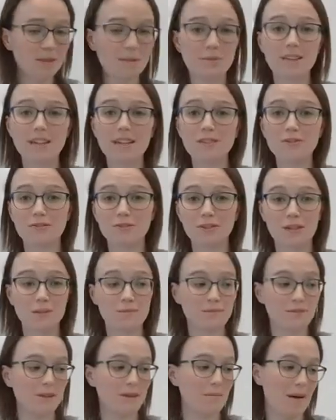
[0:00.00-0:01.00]
But let's
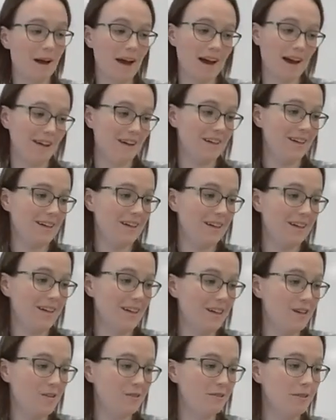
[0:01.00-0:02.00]
flip to the back.
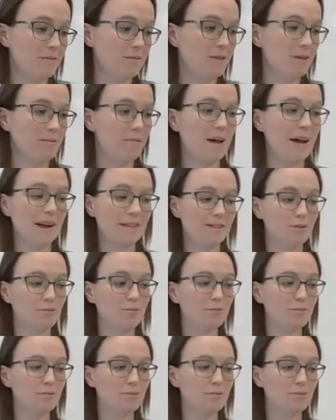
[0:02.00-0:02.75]
Flip to the back to